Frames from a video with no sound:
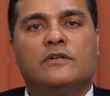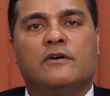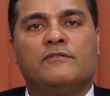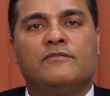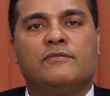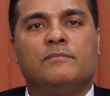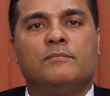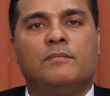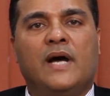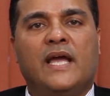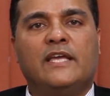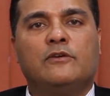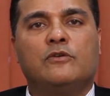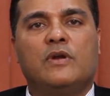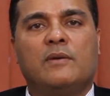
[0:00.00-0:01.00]
of
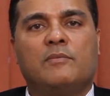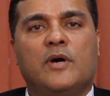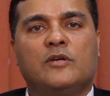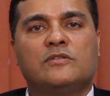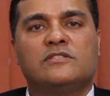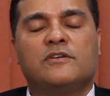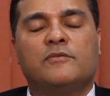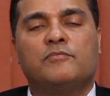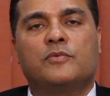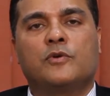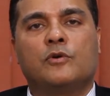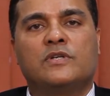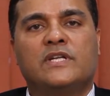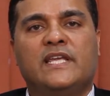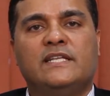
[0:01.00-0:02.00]
micro amounts of
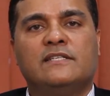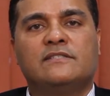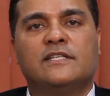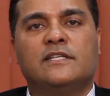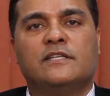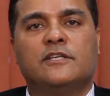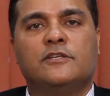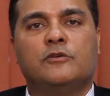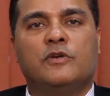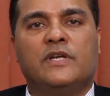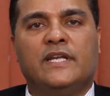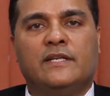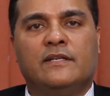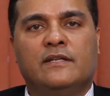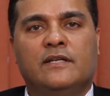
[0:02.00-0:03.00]
proteins in the
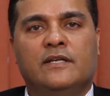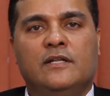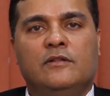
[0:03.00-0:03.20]
urine,